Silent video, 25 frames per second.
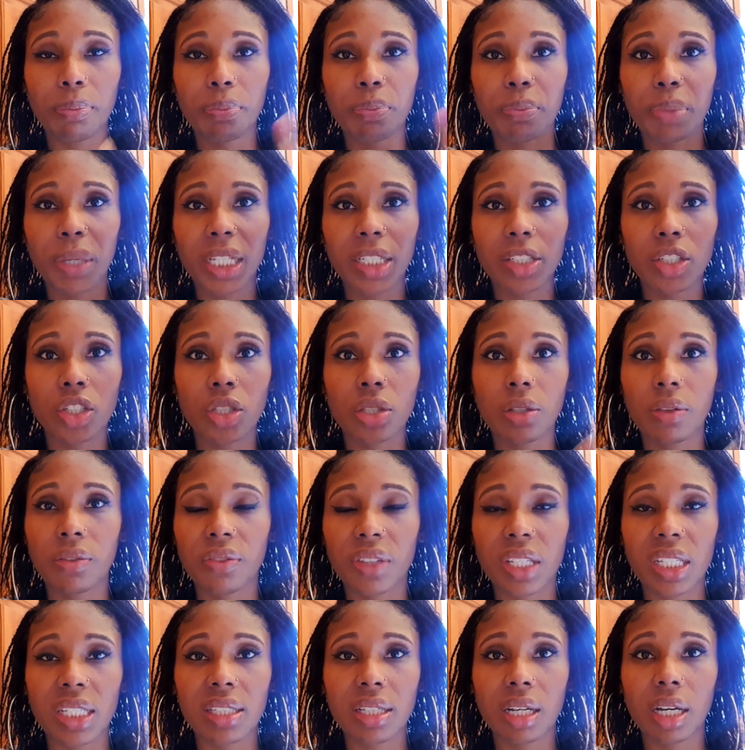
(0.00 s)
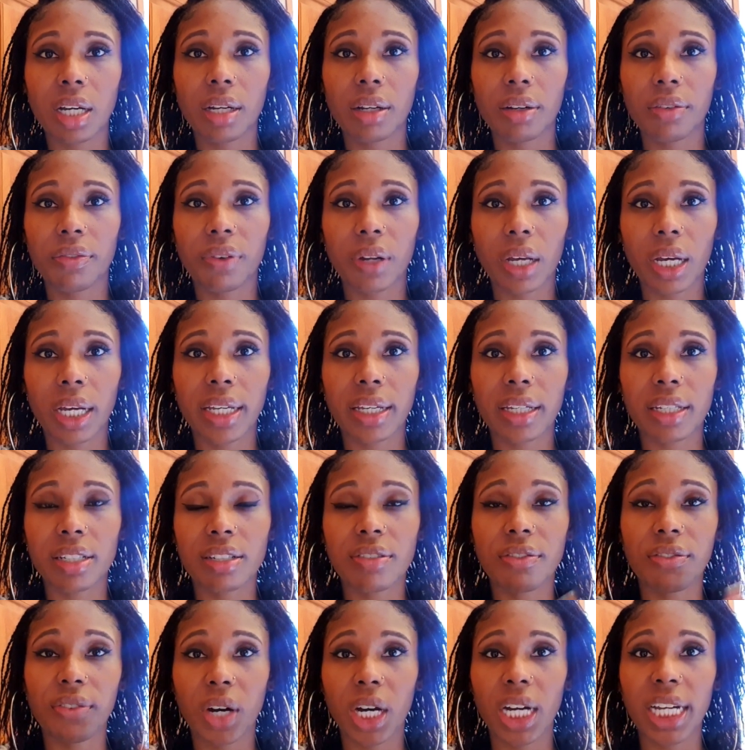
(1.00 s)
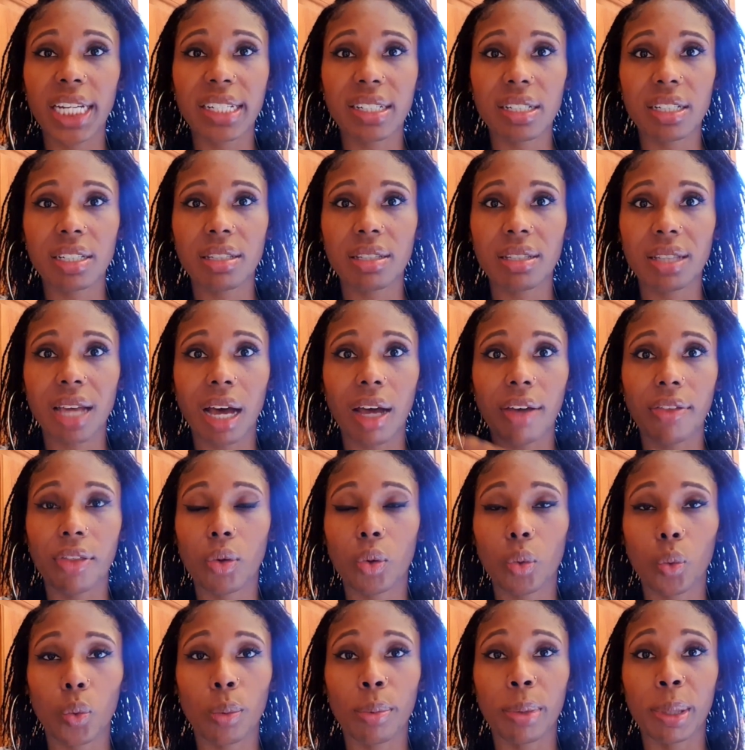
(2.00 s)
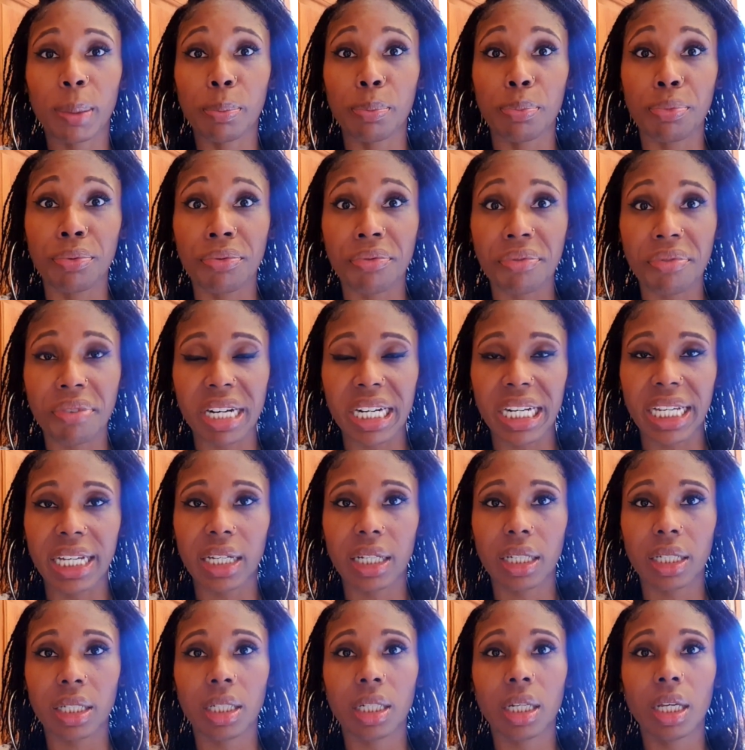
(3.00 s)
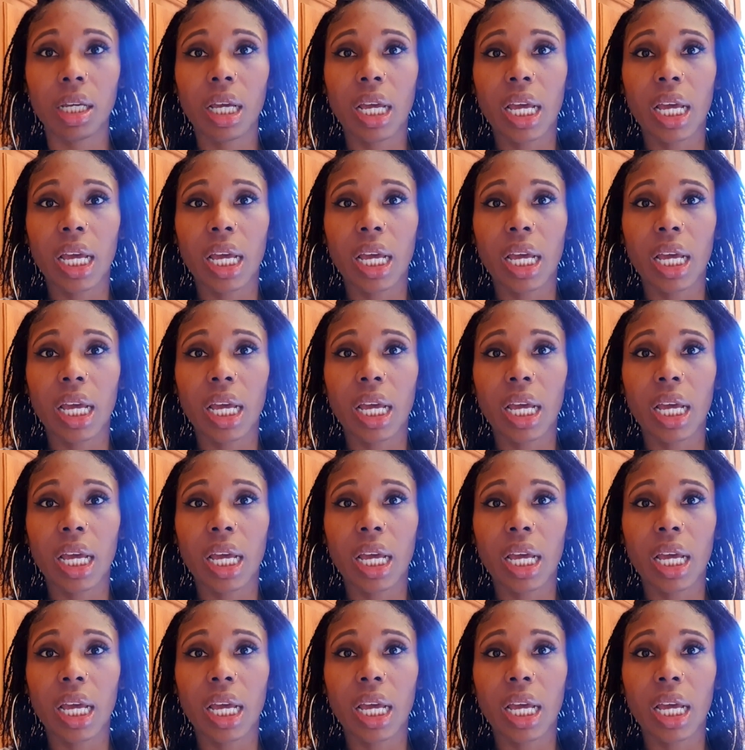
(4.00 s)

pictures of these kind of like dividers that I thought would be brilliant,